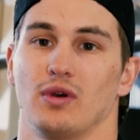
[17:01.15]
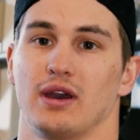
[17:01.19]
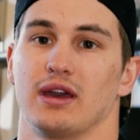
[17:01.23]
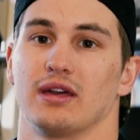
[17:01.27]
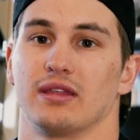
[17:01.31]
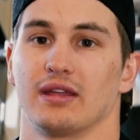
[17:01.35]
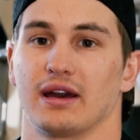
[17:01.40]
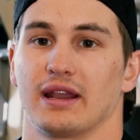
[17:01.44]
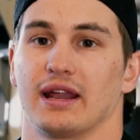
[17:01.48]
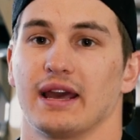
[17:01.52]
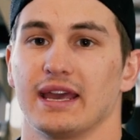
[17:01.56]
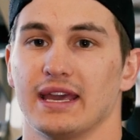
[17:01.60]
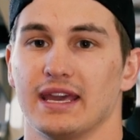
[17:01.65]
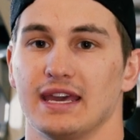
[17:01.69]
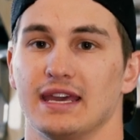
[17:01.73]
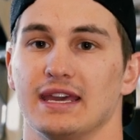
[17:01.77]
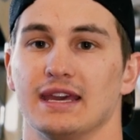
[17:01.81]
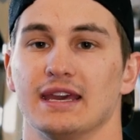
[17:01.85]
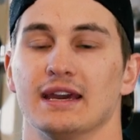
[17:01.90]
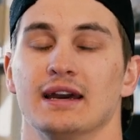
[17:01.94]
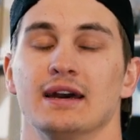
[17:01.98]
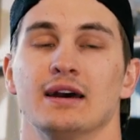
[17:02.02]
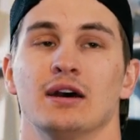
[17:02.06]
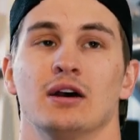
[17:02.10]
way that I
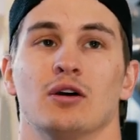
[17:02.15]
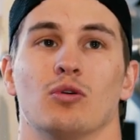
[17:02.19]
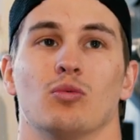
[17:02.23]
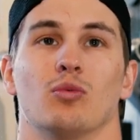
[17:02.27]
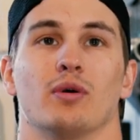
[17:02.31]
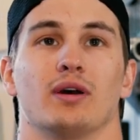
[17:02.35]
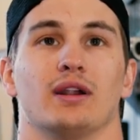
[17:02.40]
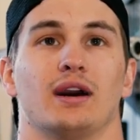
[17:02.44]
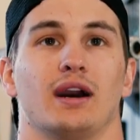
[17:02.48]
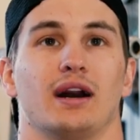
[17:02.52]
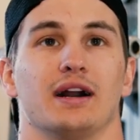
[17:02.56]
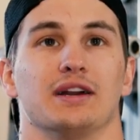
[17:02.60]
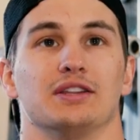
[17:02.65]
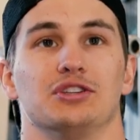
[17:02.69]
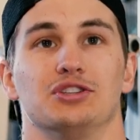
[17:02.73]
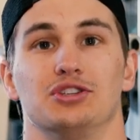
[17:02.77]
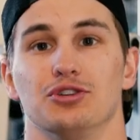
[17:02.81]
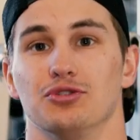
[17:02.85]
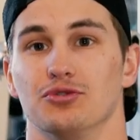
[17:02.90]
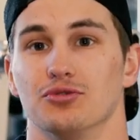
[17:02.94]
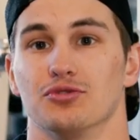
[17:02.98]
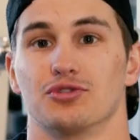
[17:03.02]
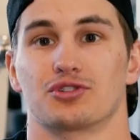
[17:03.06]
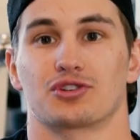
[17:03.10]
eat. When I
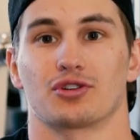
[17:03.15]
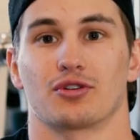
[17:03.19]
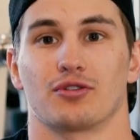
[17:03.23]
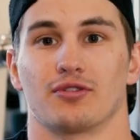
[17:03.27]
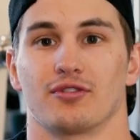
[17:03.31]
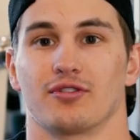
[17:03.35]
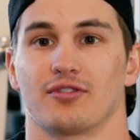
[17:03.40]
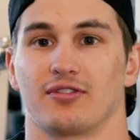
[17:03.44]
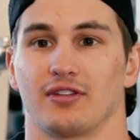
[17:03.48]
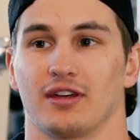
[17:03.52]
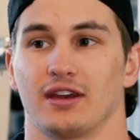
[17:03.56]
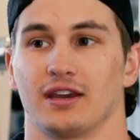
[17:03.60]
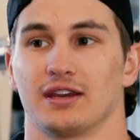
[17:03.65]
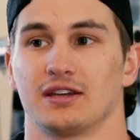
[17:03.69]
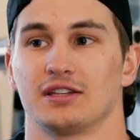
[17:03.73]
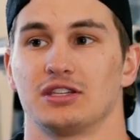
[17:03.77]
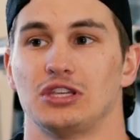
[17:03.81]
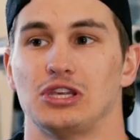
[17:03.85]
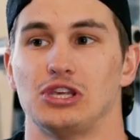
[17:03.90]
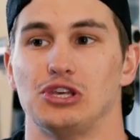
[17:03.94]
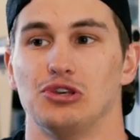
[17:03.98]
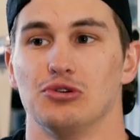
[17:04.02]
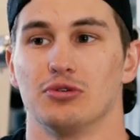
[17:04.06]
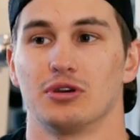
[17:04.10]
do certain
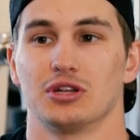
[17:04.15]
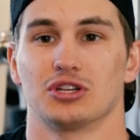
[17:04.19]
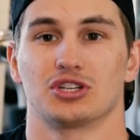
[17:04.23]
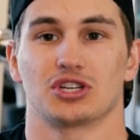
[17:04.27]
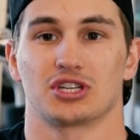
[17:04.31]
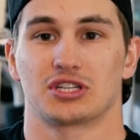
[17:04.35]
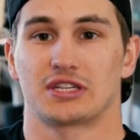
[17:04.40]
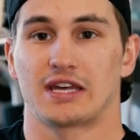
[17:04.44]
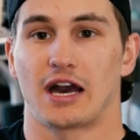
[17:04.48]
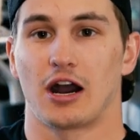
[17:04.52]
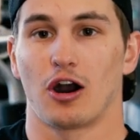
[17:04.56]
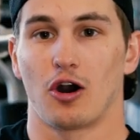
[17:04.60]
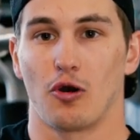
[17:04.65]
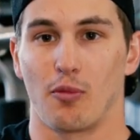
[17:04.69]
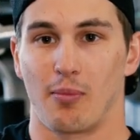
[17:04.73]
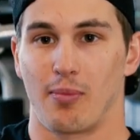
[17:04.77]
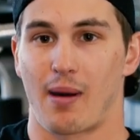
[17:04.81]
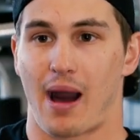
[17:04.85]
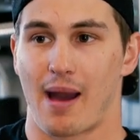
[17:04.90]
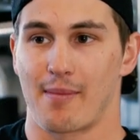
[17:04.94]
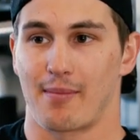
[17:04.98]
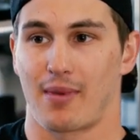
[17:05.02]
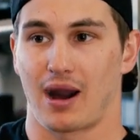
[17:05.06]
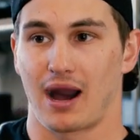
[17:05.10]
things, you can just tell
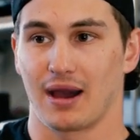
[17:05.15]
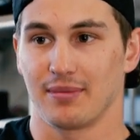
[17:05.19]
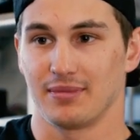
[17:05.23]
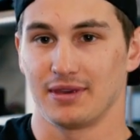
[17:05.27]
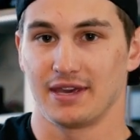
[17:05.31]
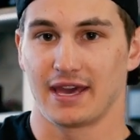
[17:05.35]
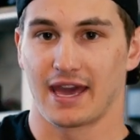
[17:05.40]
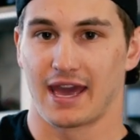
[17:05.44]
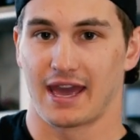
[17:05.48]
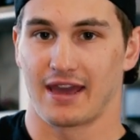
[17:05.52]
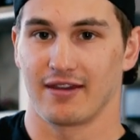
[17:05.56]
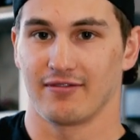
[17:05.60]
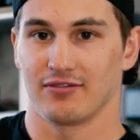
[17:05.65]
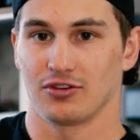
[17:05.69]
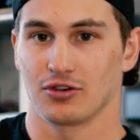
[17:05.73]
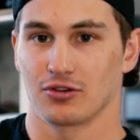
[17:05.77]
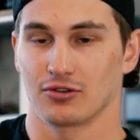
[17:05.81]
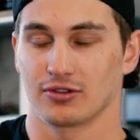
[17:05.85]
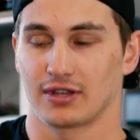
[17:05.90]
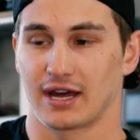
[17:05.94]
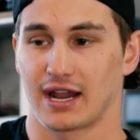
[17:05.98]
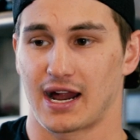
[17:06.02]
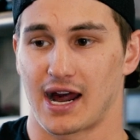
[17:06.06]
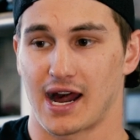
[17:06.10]
by my
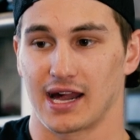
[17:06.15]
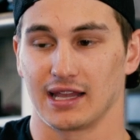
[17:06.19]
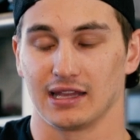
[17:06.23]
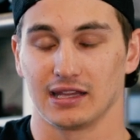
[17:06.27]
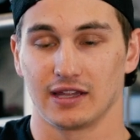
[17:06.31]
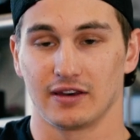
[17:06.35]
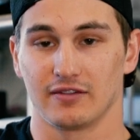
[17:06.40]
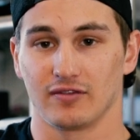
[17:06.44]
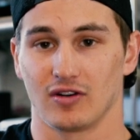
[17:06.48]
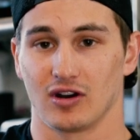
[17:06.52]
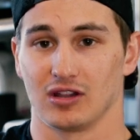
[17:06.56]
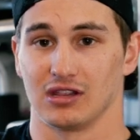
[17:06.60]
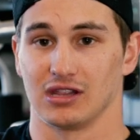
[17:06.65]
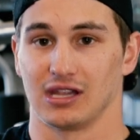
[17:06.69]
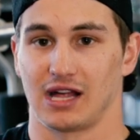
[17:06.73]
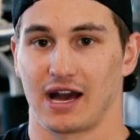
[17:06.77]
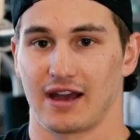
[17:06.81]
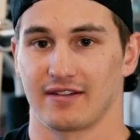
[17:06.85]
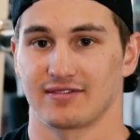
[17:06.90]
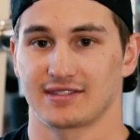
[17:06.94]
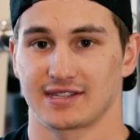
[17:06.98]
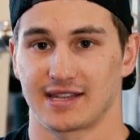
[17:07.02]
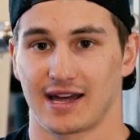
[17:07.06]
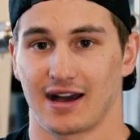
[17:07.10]
behavior that I live a
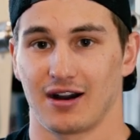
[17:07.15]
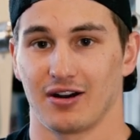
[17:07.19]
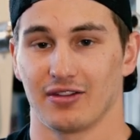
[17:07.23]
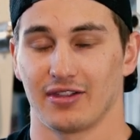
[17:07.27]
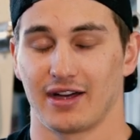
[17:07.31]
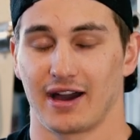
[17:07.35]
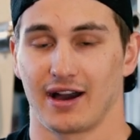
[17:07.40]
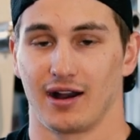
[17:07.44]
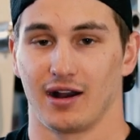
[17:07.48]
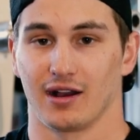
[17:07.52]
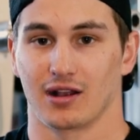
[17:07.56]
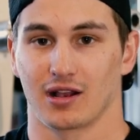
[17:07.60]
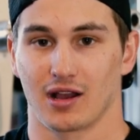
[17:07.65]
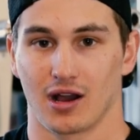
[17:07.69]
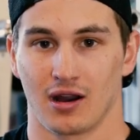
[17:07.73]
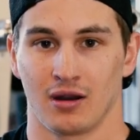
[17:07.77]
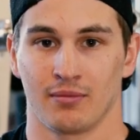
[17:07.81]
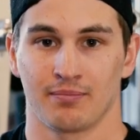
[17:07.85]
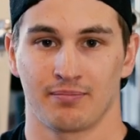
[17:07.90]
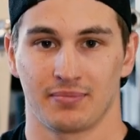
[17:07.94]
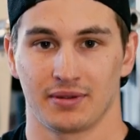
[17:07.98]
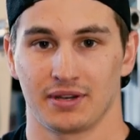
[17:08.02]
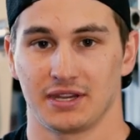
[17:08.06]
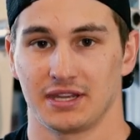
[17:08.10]
lifestyle that
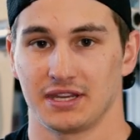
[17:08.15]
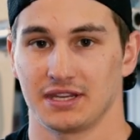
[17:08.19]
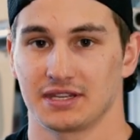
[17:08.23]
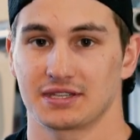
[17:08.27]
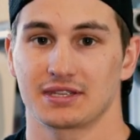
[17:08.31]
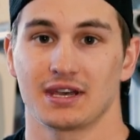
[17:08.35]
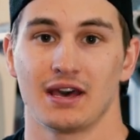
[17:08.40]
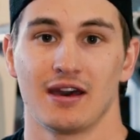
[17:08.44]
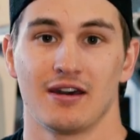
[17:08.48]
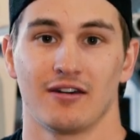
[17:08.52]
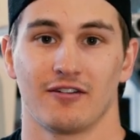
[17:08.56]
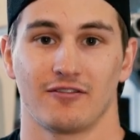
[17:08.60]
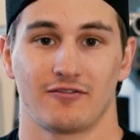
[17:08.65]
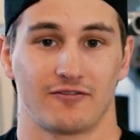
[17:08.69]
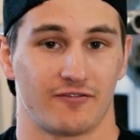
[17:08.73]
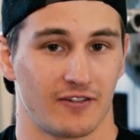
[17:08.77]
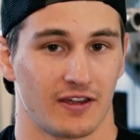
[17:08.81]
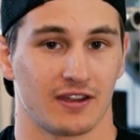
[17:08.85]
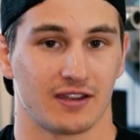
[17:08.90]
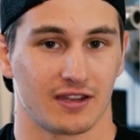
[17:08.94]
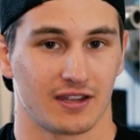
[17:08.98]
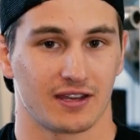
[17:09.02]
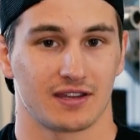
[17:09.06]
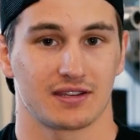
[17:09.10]
accompanies
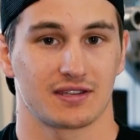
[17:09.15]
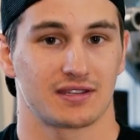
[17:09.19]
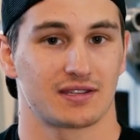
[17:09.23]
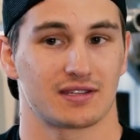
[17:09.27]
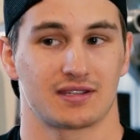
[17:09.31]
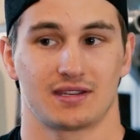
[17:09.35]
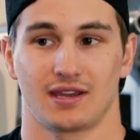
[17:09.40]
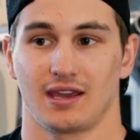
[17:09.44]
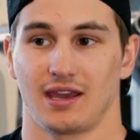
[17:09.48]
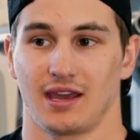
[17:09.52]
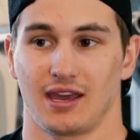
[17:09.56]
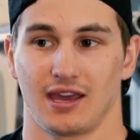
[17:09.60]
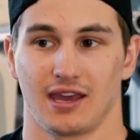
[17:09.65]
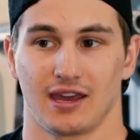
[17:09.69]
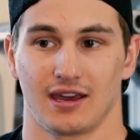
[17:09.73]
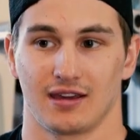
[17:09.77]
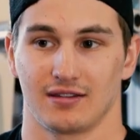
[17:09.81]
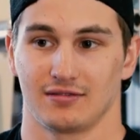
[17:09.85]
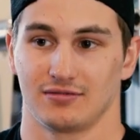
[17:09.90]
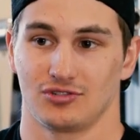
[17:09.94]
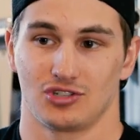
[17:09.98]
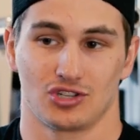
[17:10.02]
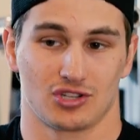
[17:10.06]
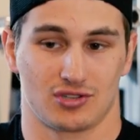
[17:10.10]
fitness
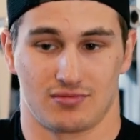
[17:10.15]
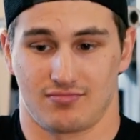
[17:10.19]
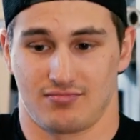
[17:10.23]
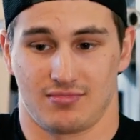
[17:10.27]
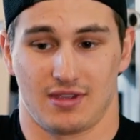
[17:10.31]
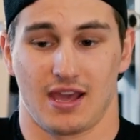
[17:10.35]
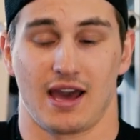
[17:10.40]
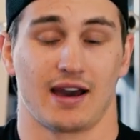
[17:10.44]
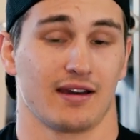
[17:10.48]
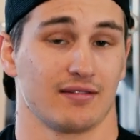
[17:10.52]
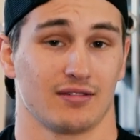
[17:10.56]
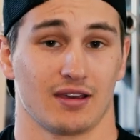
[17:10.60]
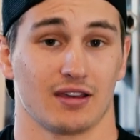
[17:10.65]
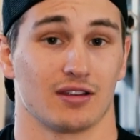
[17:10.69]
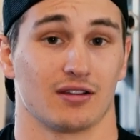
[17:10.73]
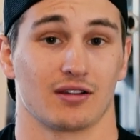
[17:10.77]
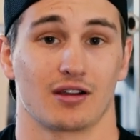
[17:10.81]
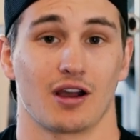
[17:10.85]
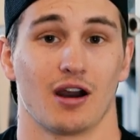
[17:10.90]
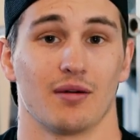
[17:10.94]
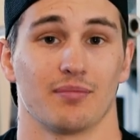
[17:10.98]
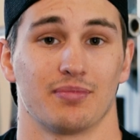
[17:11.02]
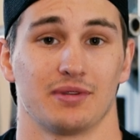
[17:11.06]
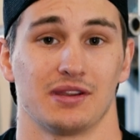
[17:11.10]
and just, yeah, it
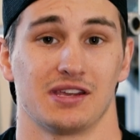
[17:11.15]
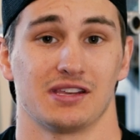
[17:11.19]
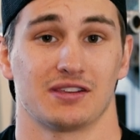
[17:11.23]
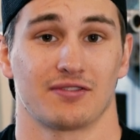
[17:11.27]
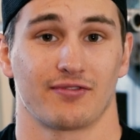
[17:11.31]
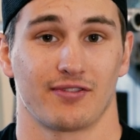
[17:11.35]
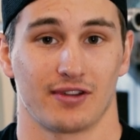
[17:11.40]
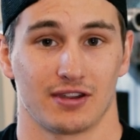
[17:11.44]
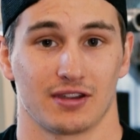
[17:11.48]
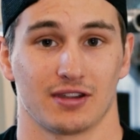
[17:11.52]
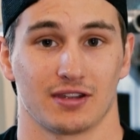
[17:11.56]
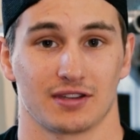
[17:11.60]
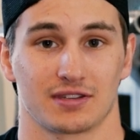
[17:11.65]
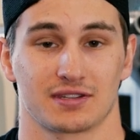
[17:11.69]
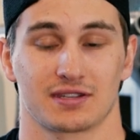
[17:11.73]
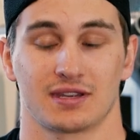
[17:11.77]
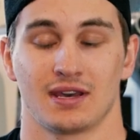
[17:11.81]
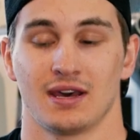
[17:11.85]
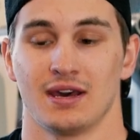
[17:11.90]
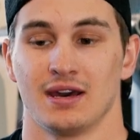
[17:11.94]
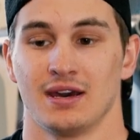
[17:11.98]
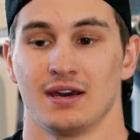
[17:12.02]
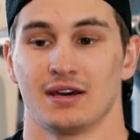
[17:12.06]
accompanies fitness.